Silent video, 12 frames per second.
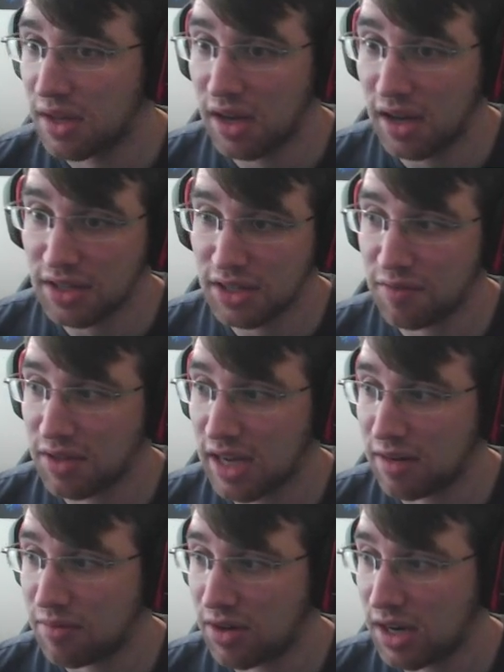Sylvan
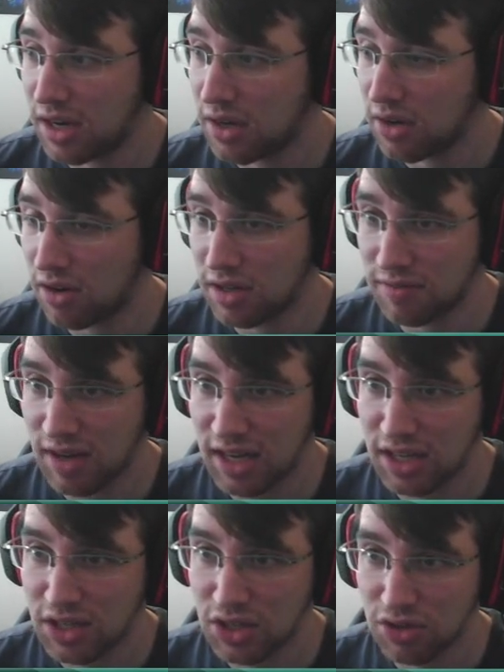Library, Card
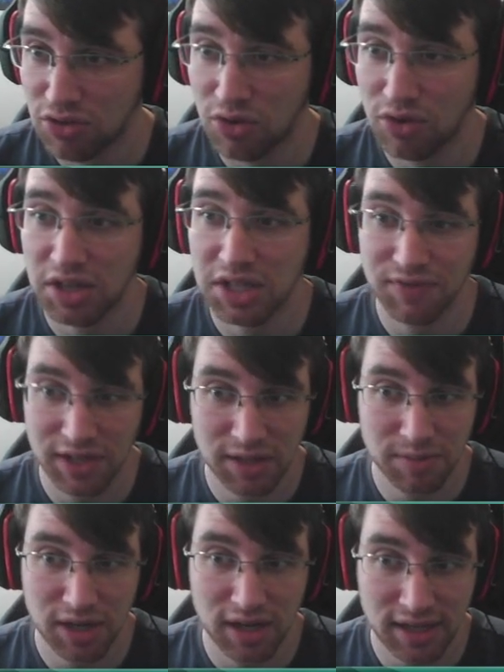Advantage, Growing Roots of
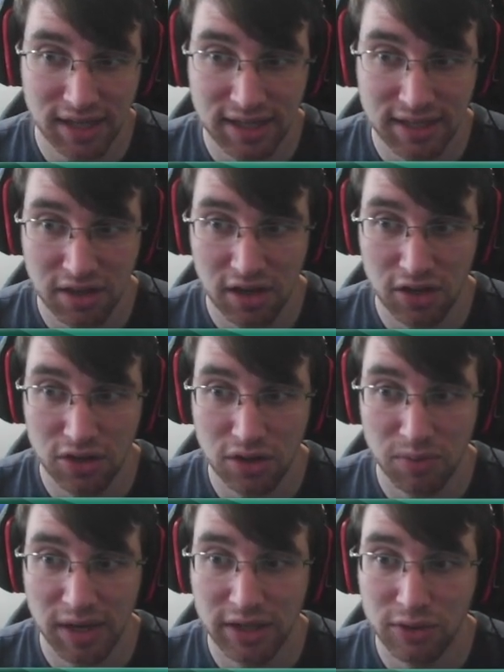Itlamog is a
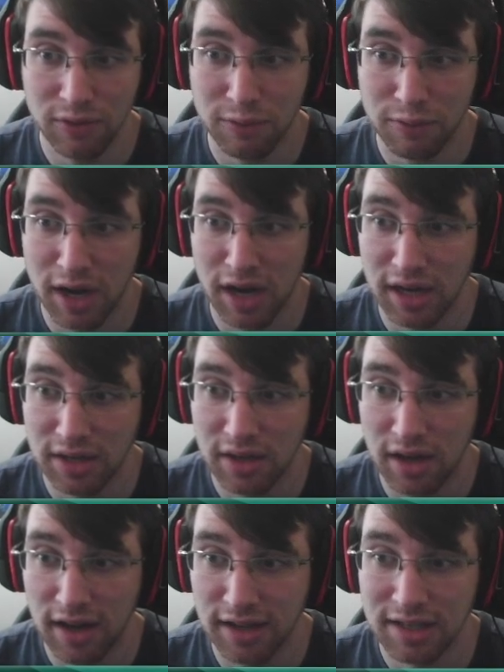good way to find
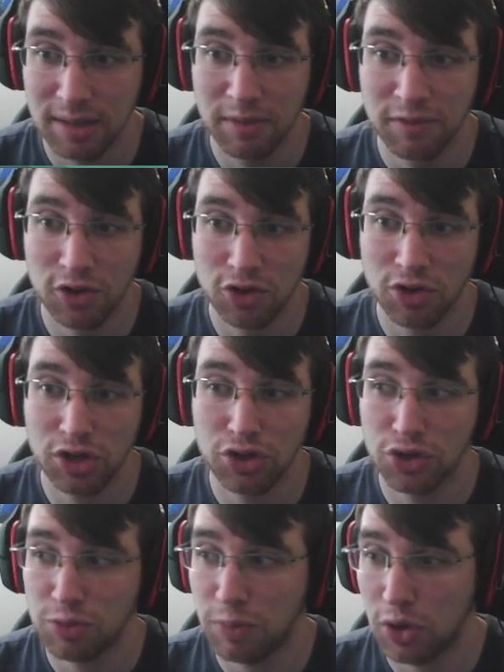some of your
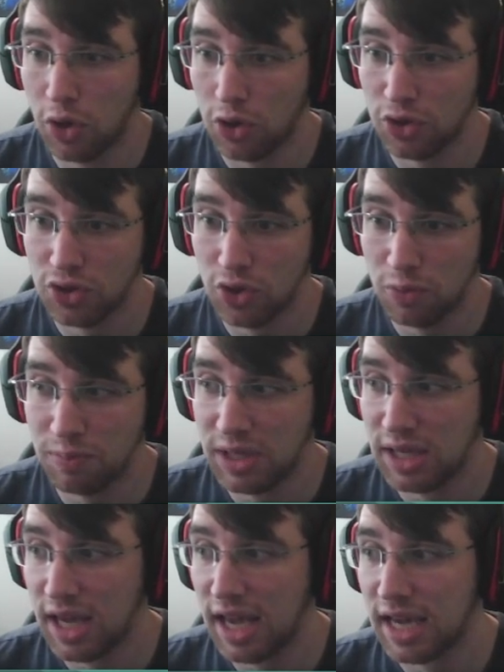creatures, but also
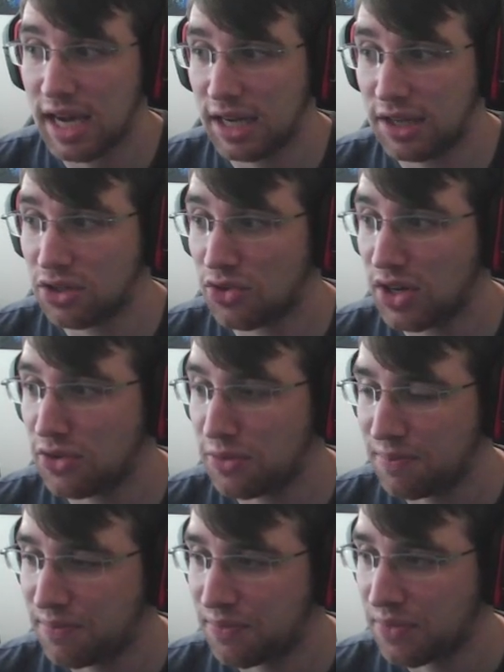be a Gaia's Cradle.
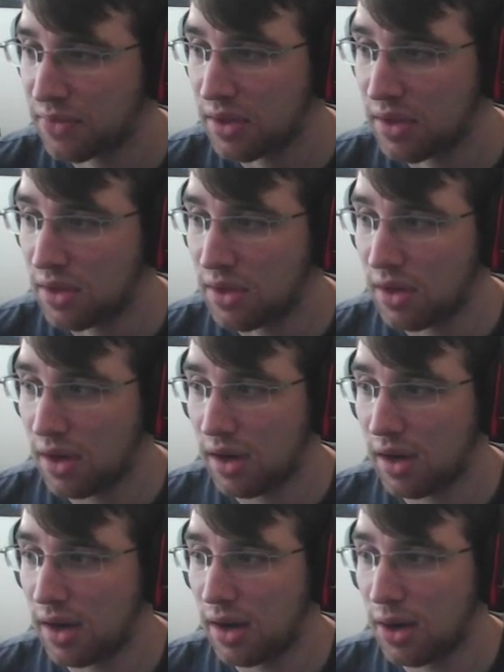
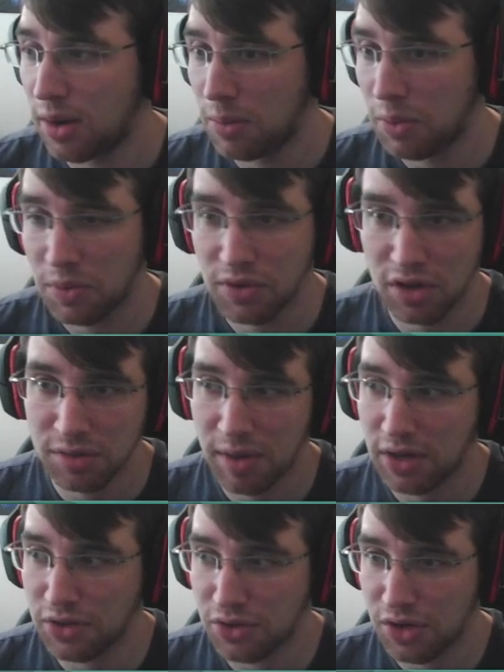We talked
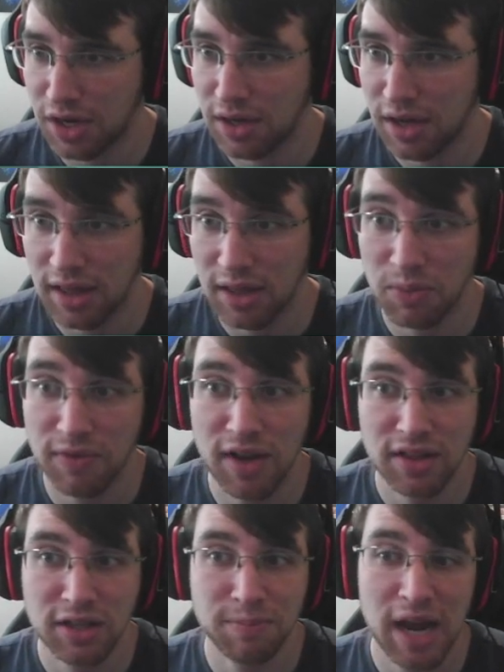about Allurin, and then we've
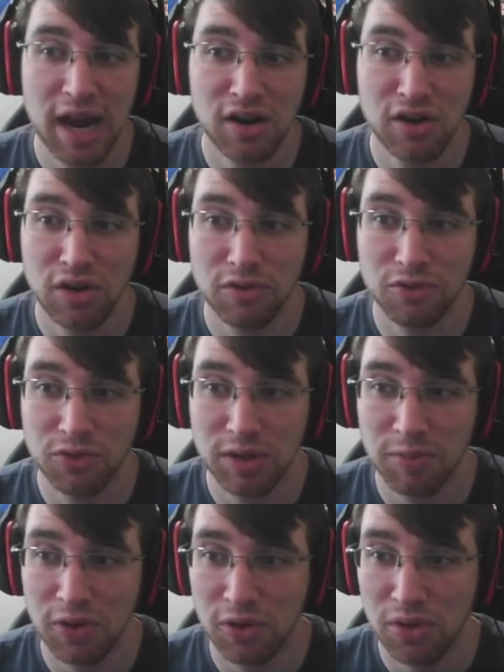got this Pattern of
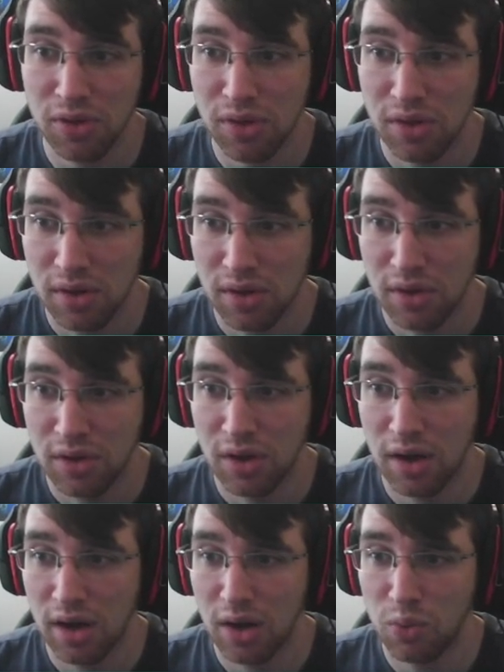Rebirth,
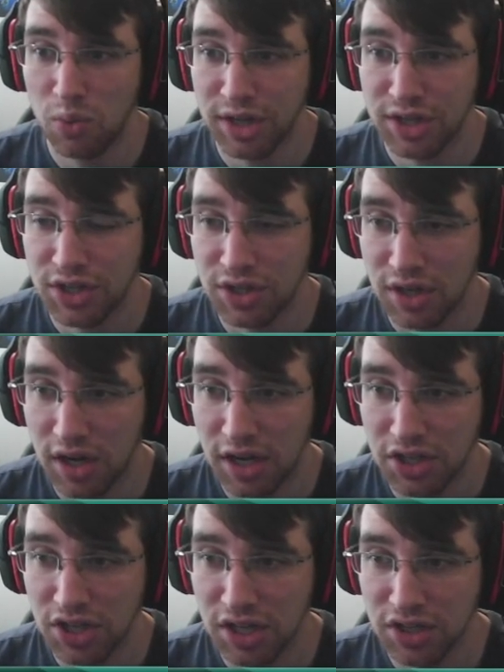which
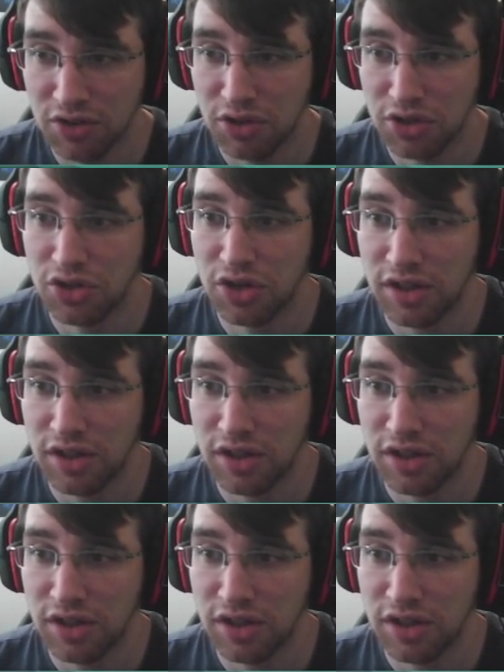enchants a creature, and